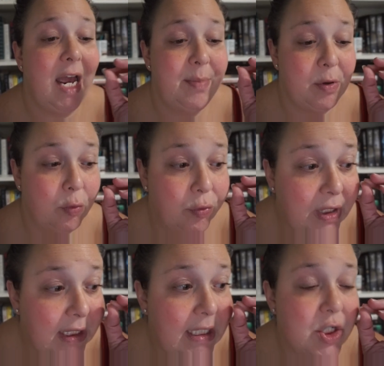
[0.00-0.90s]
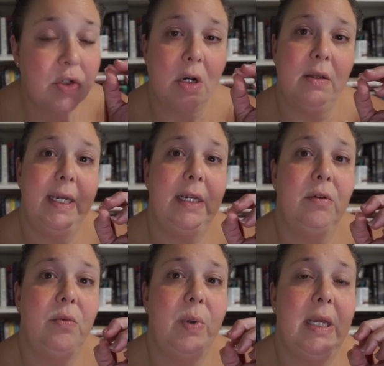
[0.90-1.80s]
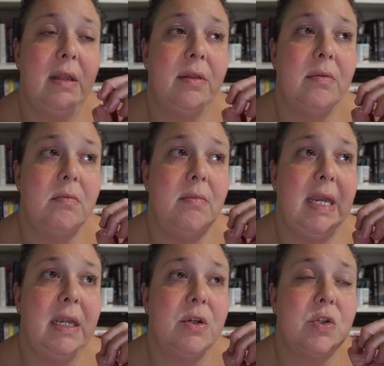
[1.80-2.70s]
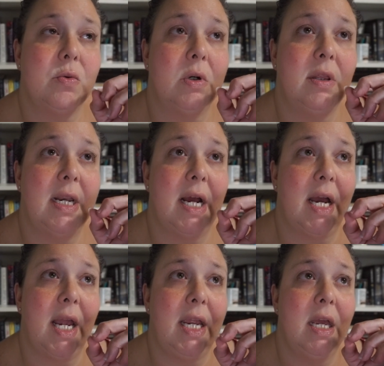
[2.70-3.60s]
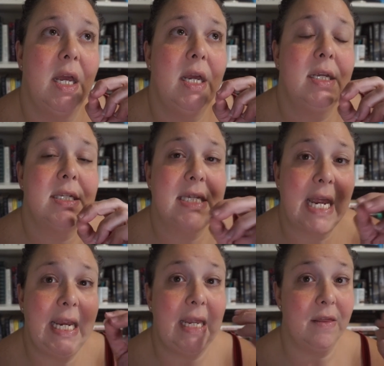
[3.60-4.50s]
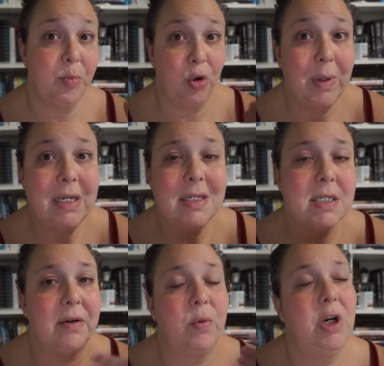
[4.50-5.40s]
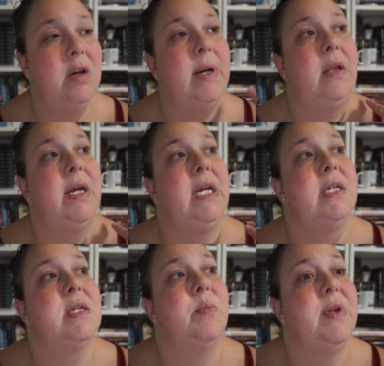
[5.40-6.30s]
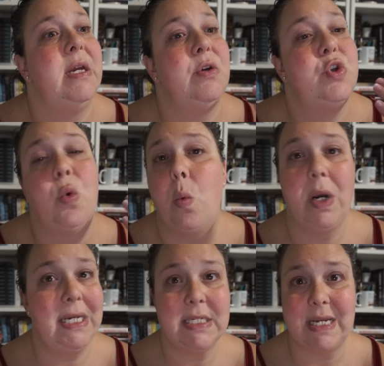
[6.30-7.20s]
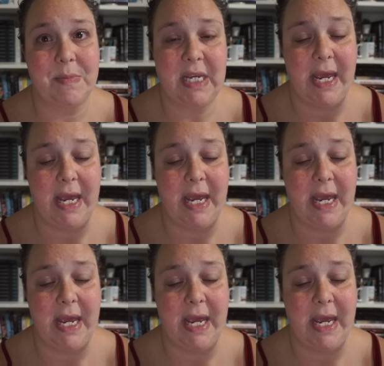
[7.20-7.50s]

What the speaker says: I've been really struggling with making sure that I stay in the moment instead of worrying about like something 20 steps